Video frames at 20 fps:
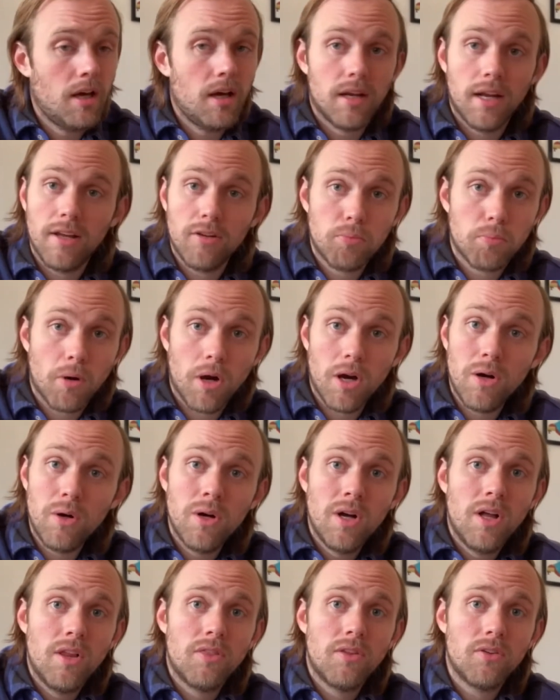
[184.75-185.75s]
Nice pro,
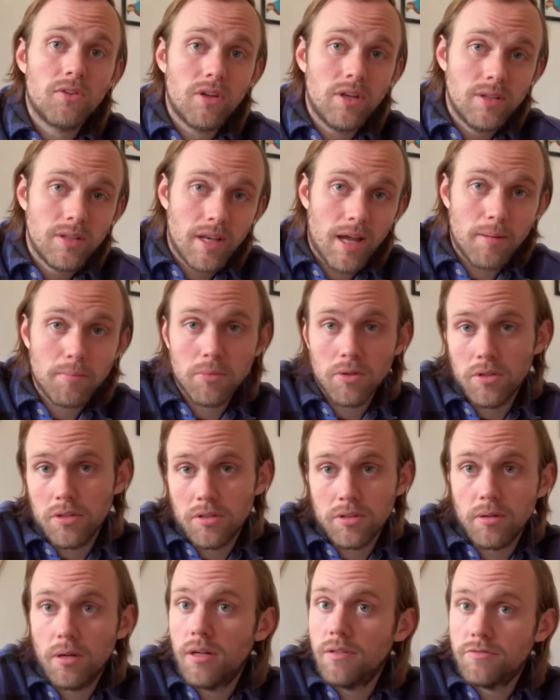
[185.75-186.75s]
there's a number
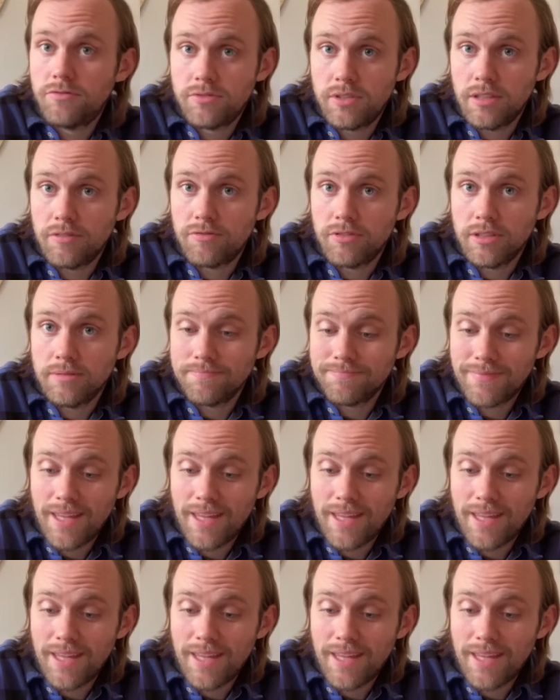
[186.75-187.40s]
of different